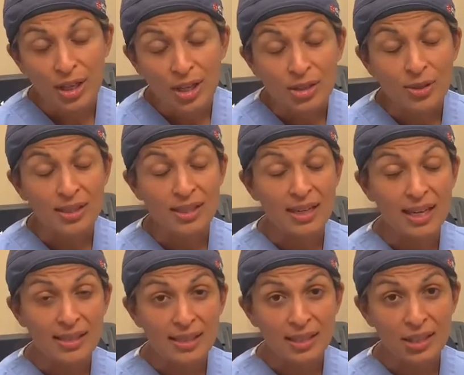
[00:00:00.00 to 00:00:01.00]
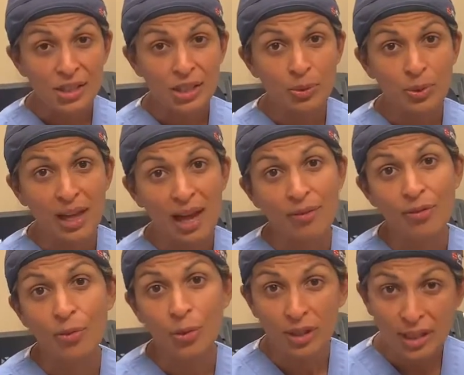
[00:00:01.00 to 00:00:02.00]
So in today's edition, we have a
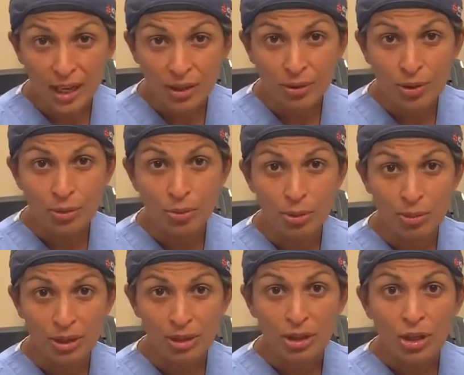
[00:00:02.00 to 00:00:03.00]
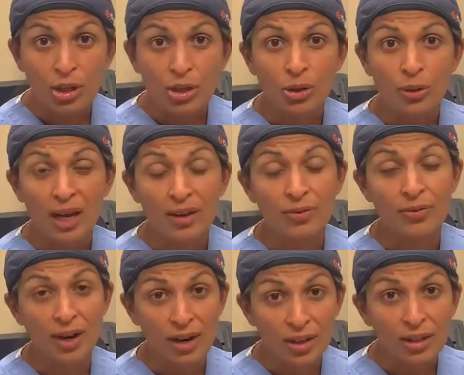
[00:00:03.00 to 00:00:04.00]
48-year-old woman who had a
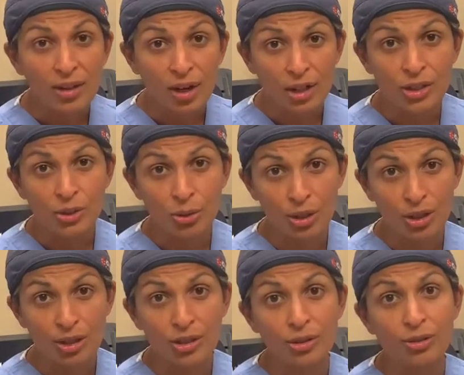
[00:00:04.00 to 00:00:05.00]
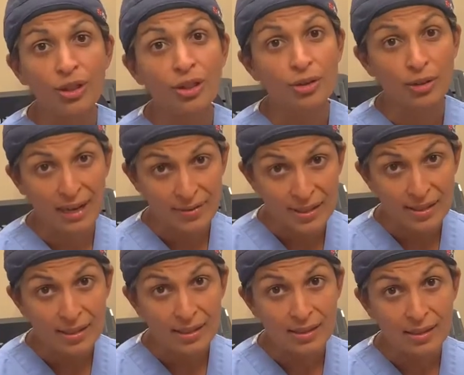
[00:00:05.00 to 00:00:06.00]
very large goiter due to her Graves'
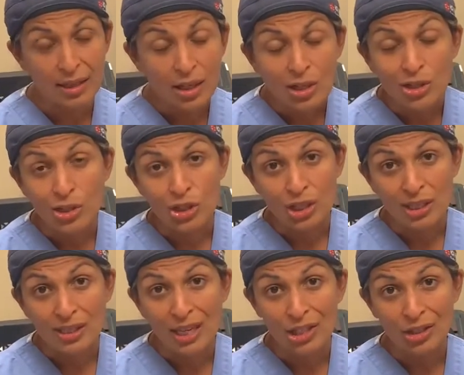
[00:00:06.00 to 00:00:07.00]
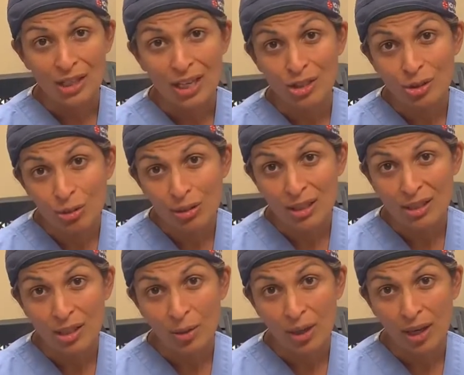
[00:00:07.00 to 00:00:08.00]
disease. So she essentially had two things
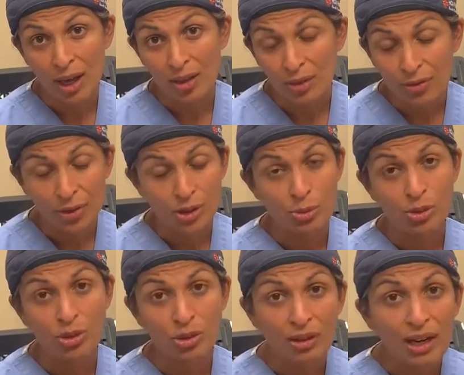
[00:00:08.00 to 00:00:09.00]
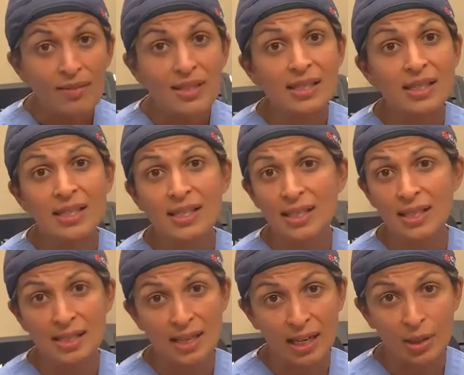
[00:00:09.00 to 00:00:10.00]
going on. The first was her Graves' disease and the
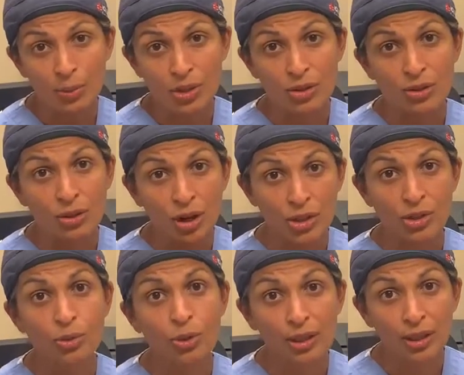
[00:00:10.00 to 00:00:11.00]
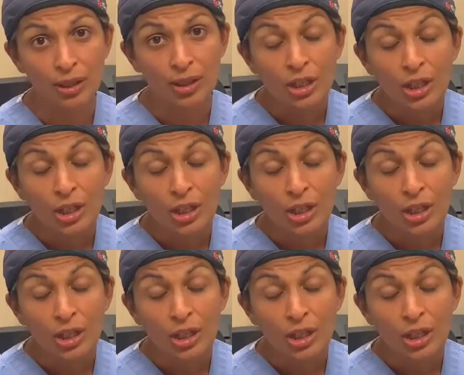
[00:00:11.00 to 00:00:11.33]
second was her large goiter.